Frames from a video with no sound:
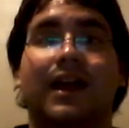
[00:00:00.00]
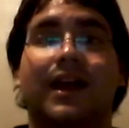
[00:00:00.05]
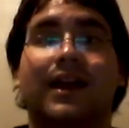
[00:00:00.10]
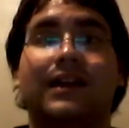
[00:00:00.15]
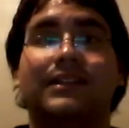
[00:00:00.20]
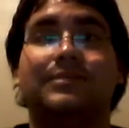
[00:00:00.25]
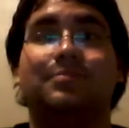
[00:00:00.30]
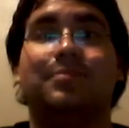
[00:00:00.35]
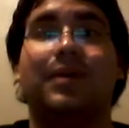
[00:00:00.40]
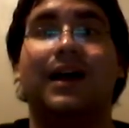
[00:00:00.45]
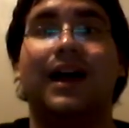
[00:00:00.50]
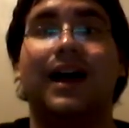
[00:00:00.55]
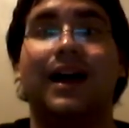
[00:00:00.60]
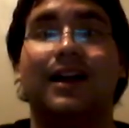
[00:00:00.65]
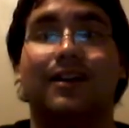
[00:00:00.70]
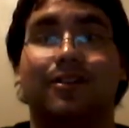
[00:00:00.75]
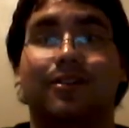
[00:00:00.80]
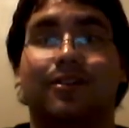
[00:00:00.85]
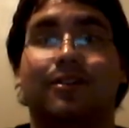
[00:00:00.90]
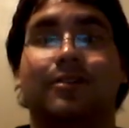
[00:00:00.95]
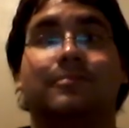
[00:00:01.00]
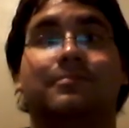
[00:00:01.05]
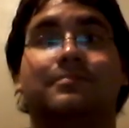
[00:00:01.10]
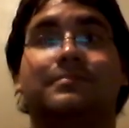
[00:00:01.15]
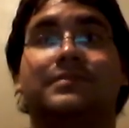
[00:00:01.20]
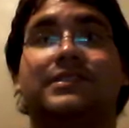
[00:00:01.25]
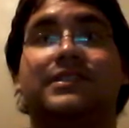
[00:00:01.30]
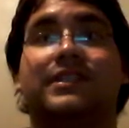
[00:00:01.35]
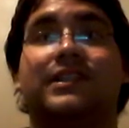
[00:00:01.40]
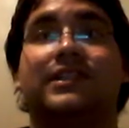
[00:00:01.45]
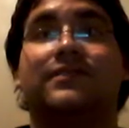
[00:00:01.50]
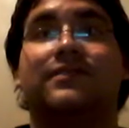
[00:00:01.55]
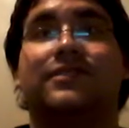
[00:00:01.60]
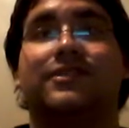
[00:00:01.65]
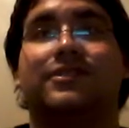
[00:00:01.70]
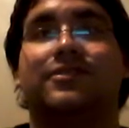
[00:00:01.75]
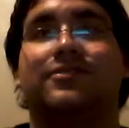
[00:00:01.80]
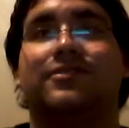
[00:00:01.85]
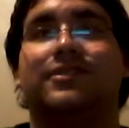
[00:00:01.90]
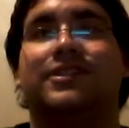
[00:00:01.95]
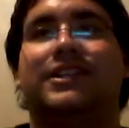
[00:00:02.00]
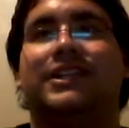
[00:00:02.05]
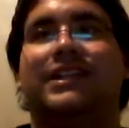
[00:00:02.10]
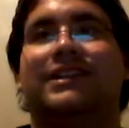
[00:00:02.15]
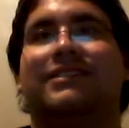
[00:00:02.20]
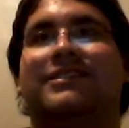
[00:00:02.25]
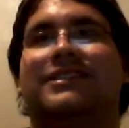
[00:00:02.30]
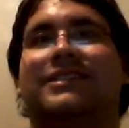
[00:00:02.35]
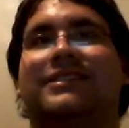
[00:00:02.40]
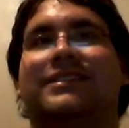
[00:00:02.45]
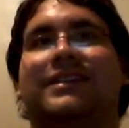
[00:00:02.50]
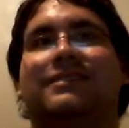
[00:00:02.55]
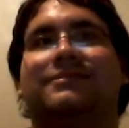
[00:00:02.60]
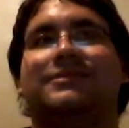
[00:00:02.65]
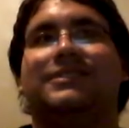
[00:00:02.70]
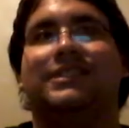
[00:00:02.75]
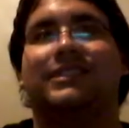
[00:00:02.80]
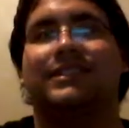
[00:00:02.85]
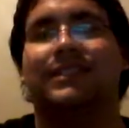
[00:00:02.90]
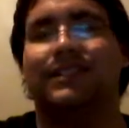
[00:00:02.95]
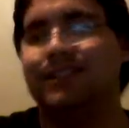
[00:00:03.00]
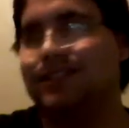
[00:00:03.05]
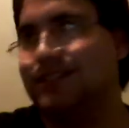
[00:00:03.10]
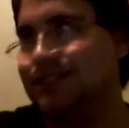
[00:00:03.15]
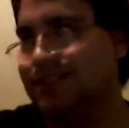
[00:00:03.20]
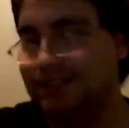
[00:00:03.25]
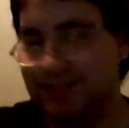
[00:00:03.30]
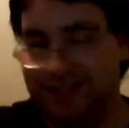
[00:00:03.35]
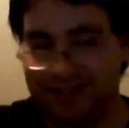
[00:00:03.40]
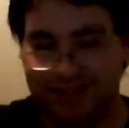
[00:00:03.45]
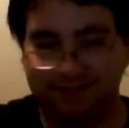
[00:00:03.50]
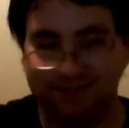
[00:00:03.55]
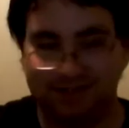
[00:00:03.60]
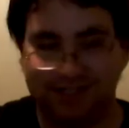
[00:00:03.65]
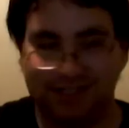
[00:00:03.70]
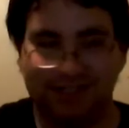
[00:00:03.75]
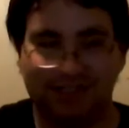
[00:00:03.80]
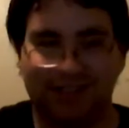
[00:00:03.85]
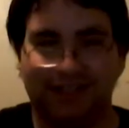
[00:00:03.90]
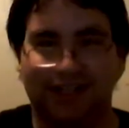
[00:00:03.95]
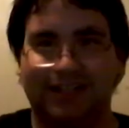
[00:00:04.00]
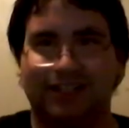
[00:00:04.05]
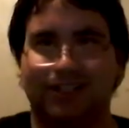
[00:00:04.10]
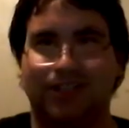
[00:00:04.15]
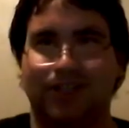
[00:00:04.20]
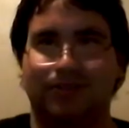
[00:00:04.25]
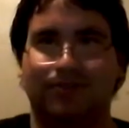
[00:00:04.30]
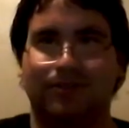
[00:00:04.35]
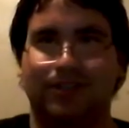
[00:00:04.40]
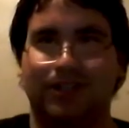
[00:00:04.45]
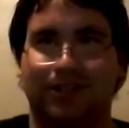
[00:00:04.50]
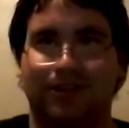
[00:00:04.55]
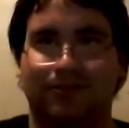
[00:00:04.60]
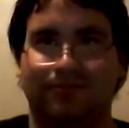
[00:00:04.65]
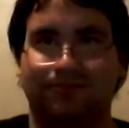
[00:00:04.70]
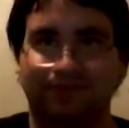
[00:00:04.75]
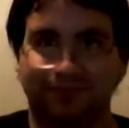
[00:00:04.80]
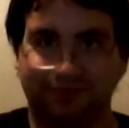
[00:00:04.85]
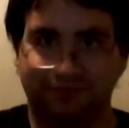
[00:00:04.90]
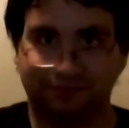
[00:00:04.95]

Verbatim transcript: X Pac or Syxx versus Chris Jericho, that was just another thing that was just kind of so-so.